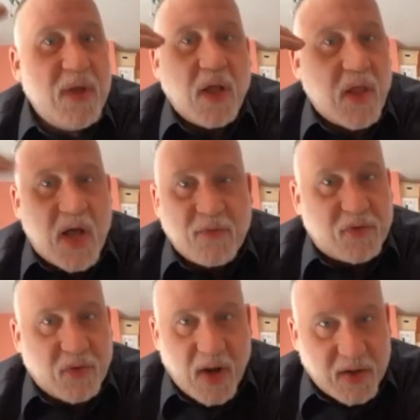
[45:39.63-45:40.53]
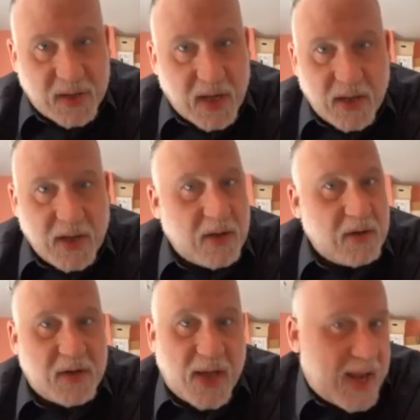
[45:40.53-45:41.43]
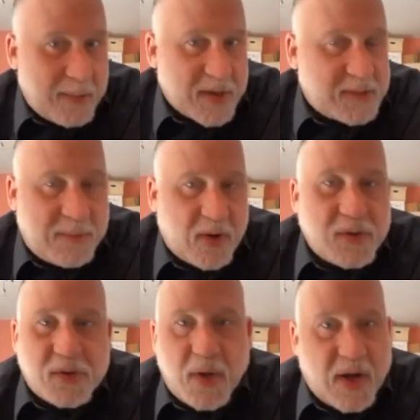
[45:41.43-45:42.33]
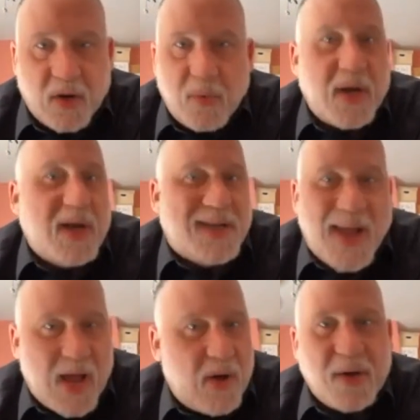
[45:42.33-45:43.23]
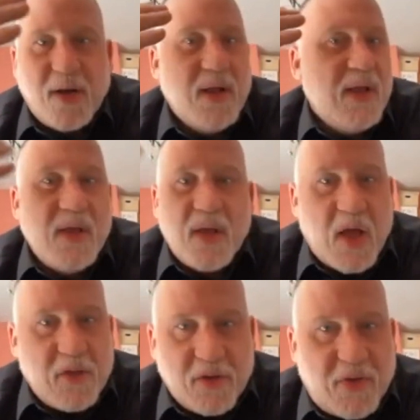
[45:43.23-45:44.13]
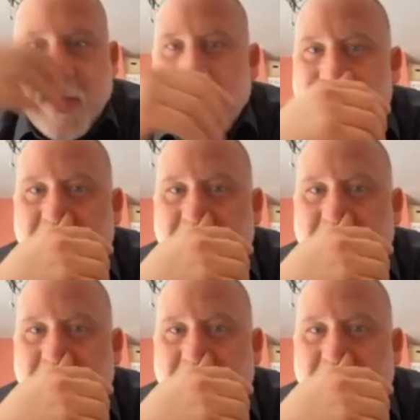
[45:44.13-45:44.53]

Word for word: a lot of drug selling, cannabis, but also heroin and down and other things.